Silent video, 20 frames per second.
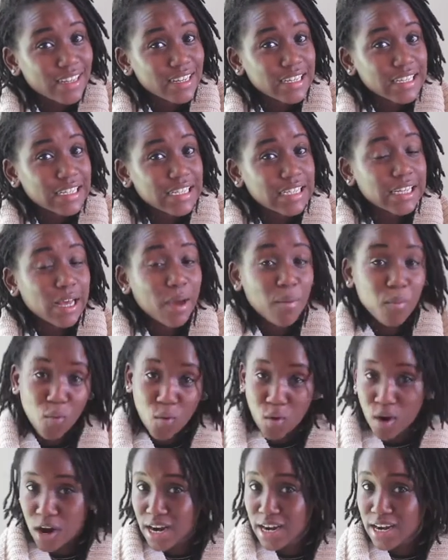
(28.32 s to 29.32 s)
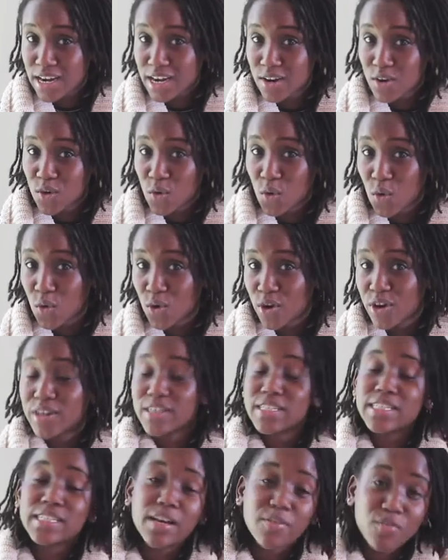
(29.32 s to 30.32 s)
someone or
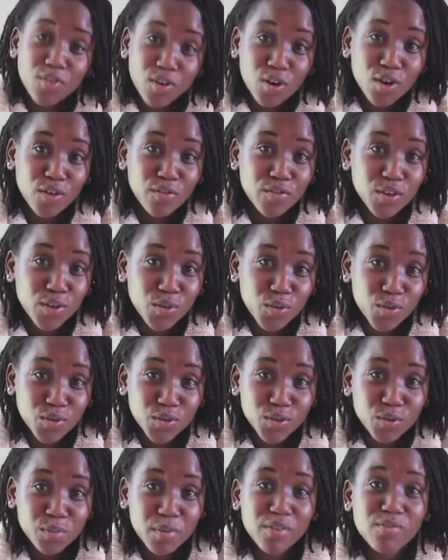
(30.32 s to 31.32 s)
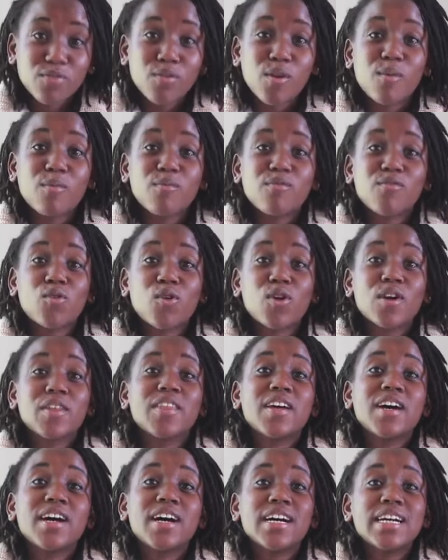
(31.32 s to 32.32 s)
several of you to perform for
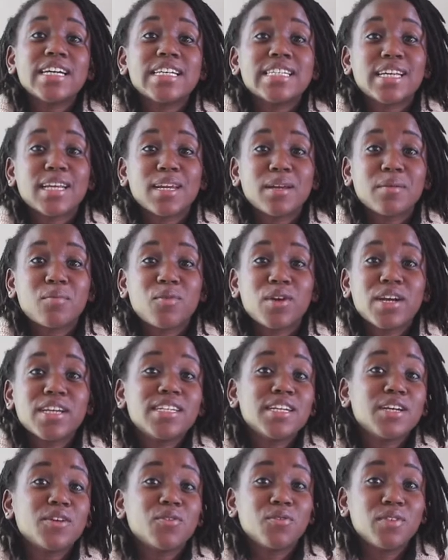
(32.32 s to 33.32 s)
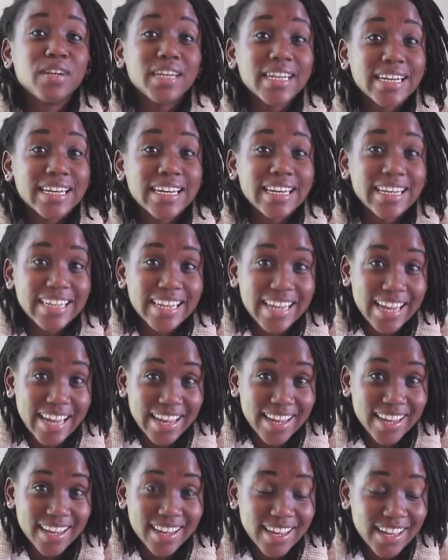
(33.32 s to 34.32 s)
the Celebrating Reading Day.
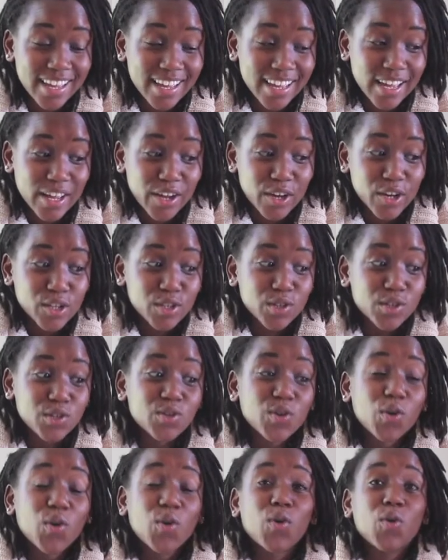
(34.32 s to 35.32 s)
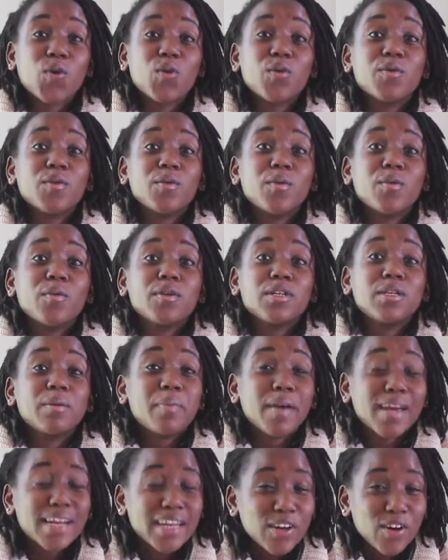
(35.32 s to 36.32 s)
So
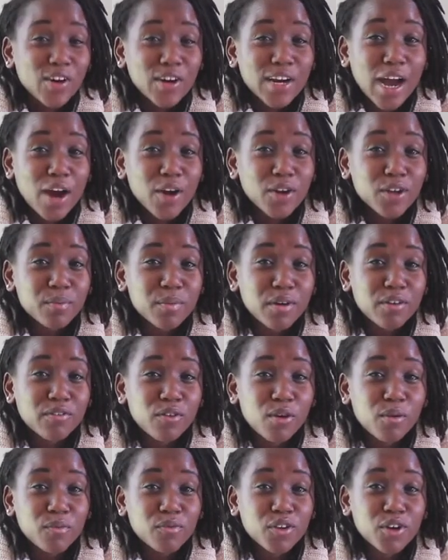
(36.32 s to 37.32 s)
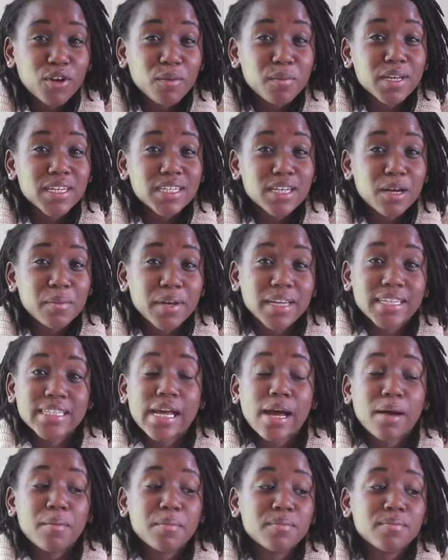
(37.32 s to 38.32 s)
depending on how you perform for your midterm
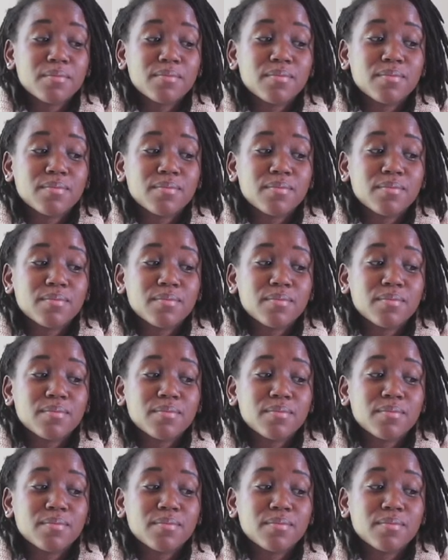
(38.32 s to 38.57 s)
exam,